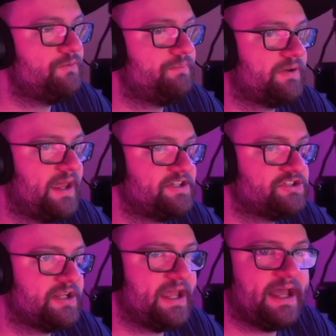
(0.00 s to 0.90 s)

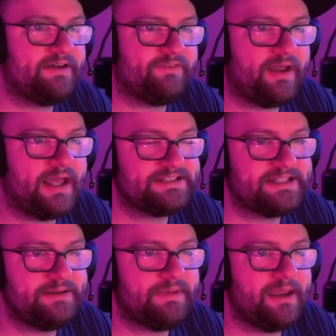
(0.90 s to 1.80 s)
potentially have a
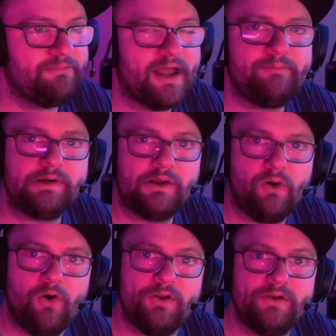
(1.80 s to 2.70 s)
Steam game library
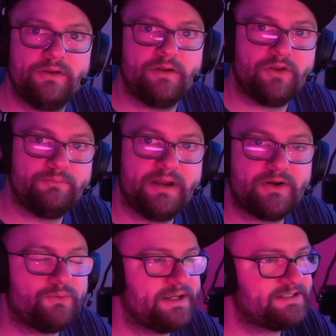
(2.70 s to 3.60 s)
on your
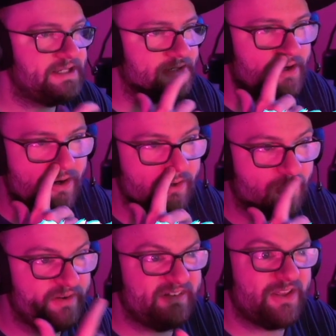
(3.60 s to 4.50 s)
micro SD card
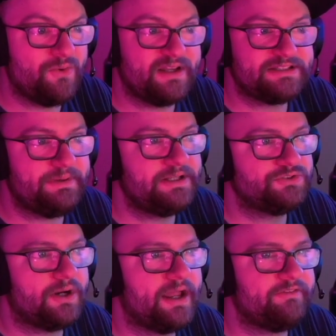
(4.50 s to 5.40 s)
or even a USB
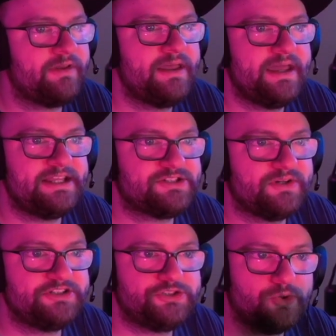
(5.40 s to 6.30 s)
drive, it's
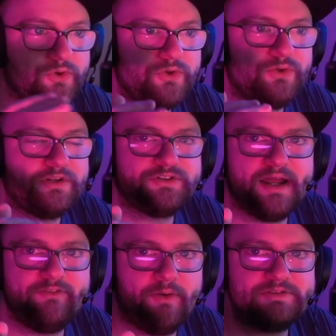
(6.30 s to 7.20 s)
going to show you the
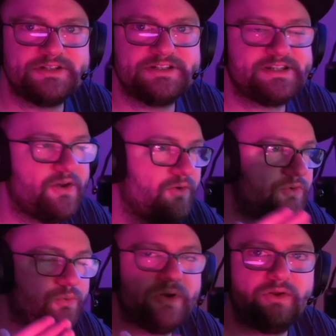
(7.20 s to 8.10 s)
drive options now
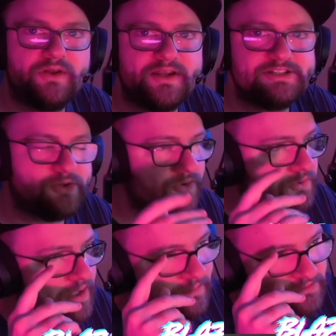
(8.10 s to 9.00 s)
to where you can install your games